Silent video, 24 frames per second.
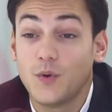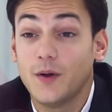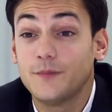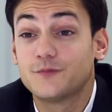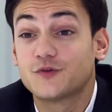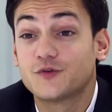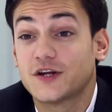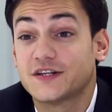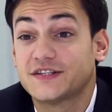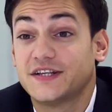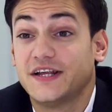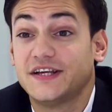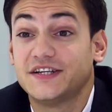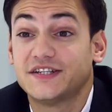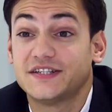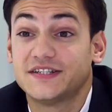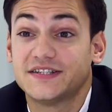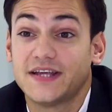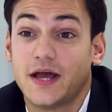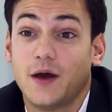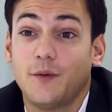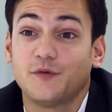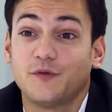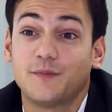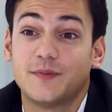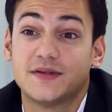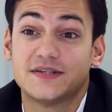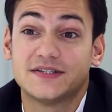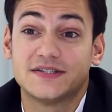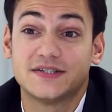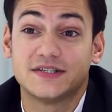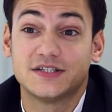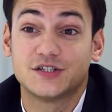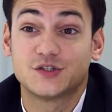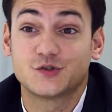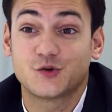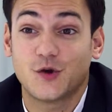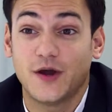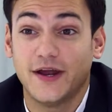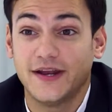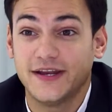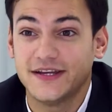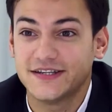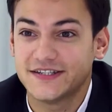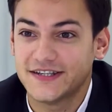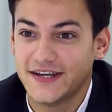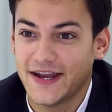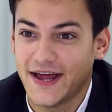web translations helps businesses trade
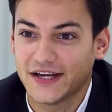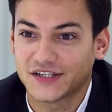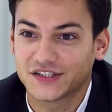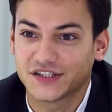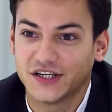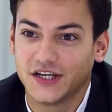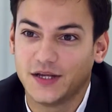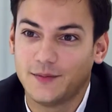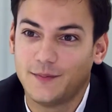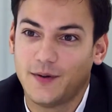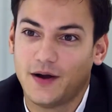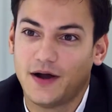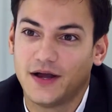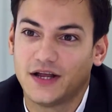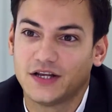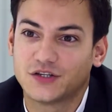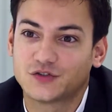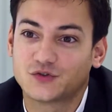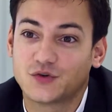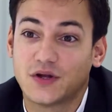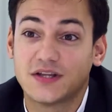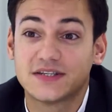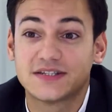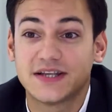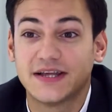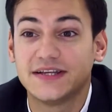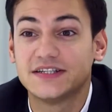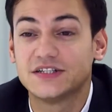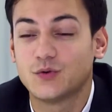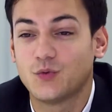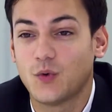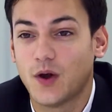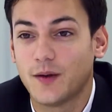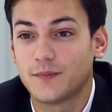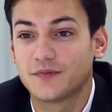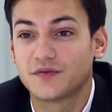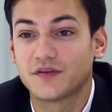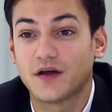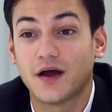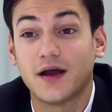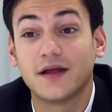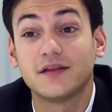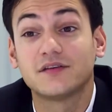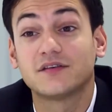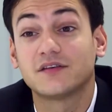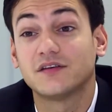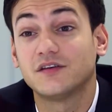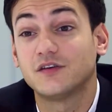internationally by translating
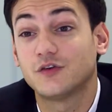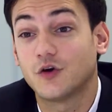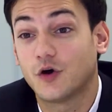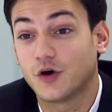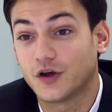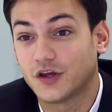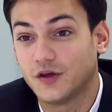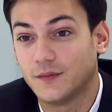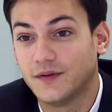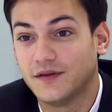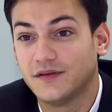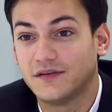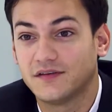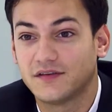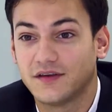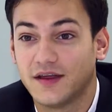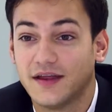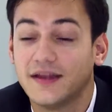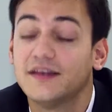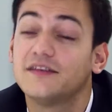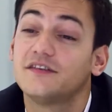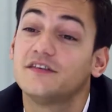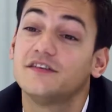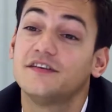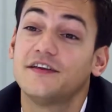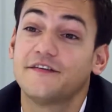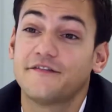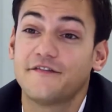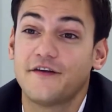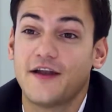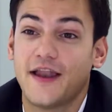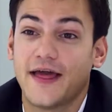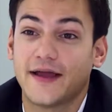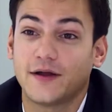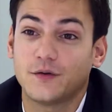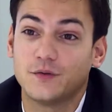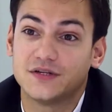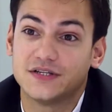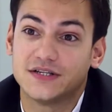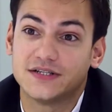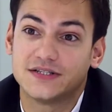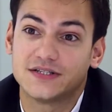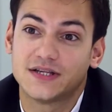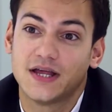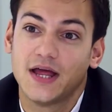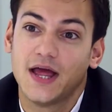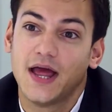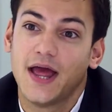websites and documents into different
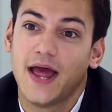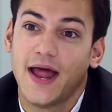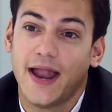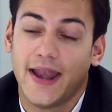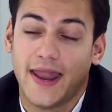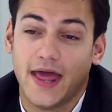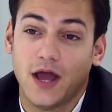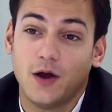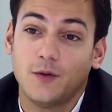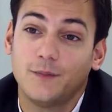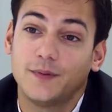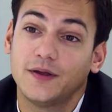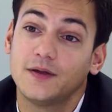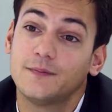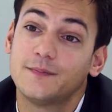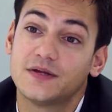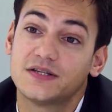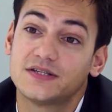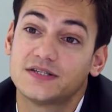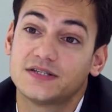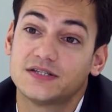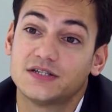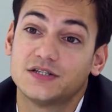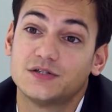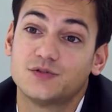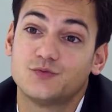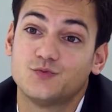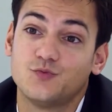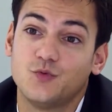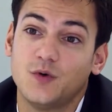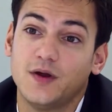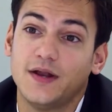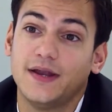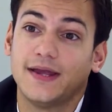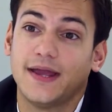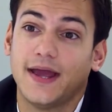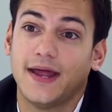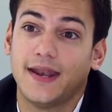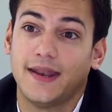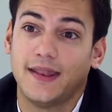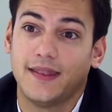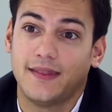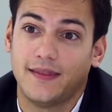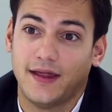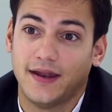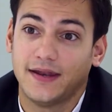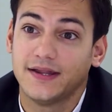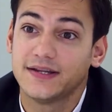languages and helping businesses really get
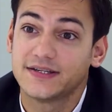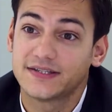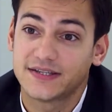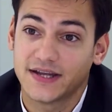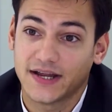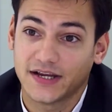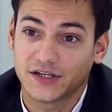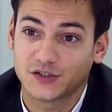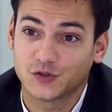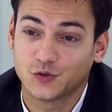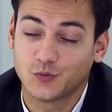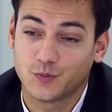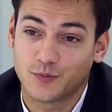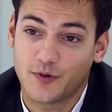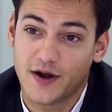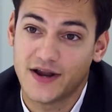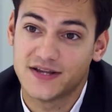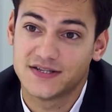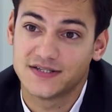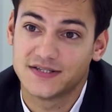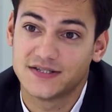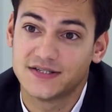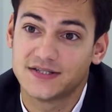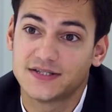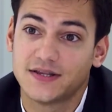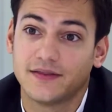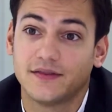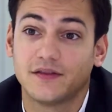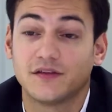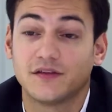an international presence in